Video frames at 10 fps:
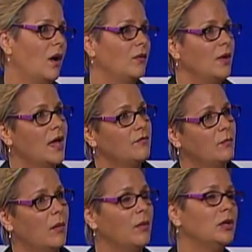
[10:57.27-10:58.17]
we have
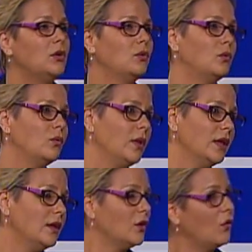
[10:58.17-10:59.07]
Mamadlo, you
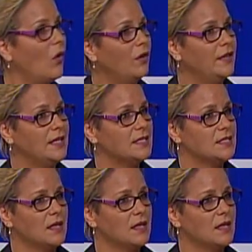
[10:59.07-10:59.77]
know, all these